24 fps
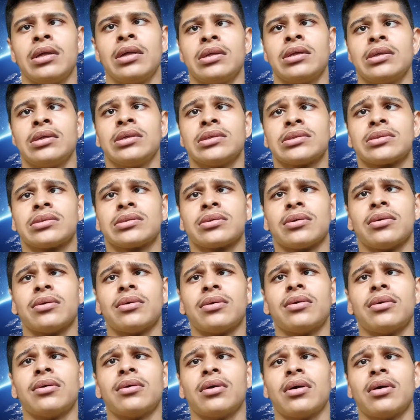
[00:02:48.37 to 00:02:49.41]

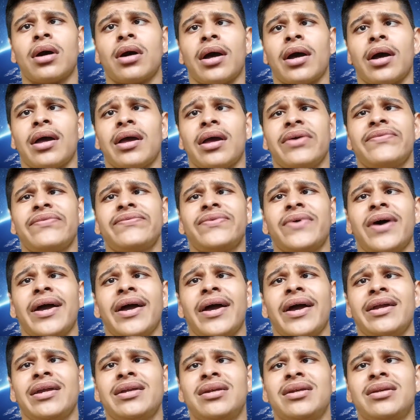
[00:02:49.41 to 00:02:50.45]
So, if
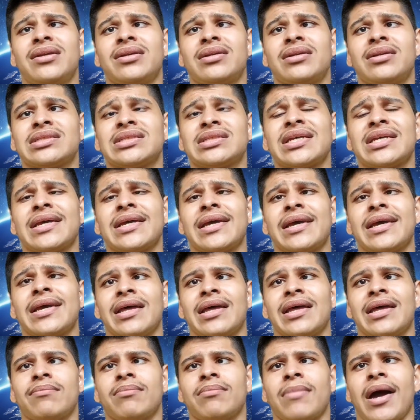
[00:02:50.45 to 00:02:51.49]
I say that
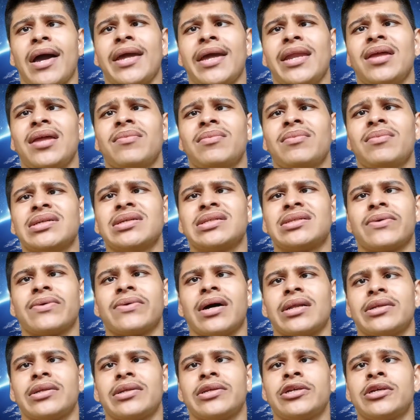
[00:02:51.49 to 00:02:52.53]
my name is
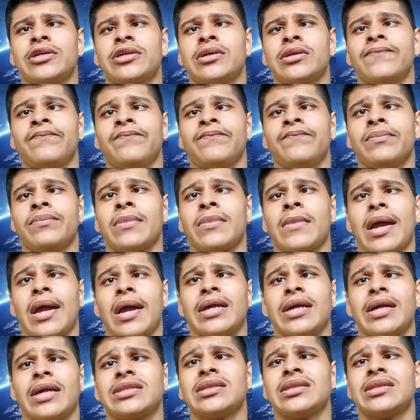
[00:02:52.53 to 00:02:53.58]
Dwaj,
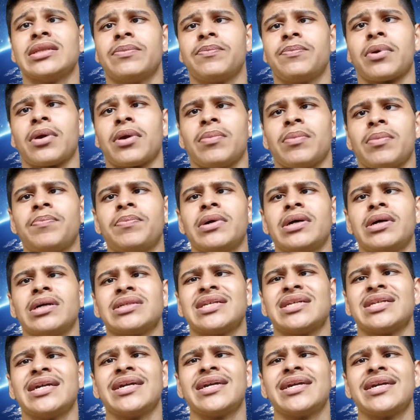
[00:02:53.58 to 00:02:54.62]
it's in the proper
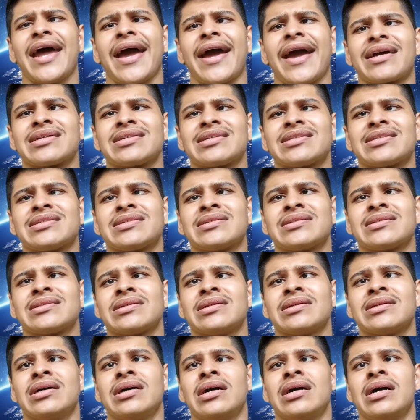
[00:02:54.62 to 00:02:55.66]
syntax,
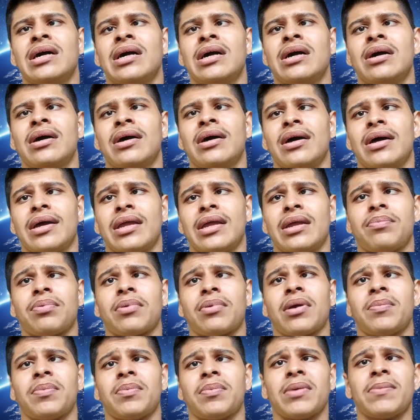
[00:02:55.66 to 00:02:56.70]
in a
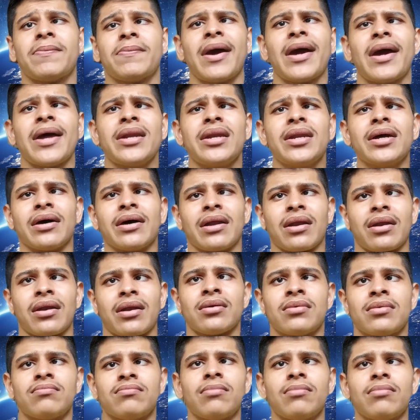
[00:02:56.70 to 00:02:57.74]
proper manner.
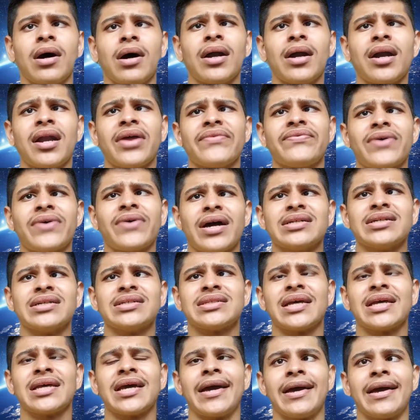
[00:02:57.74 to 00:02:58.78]
But if I
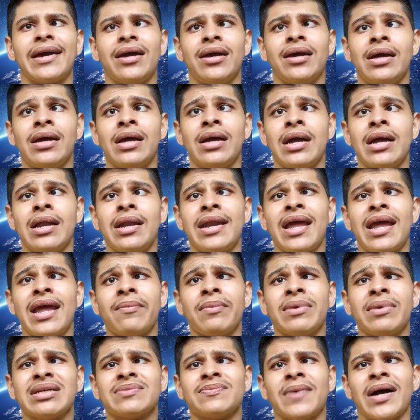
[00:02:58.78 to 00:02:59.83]
say name
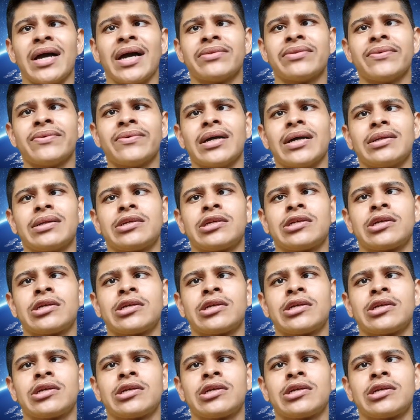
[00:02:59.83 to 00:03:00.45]
is my Dwaj,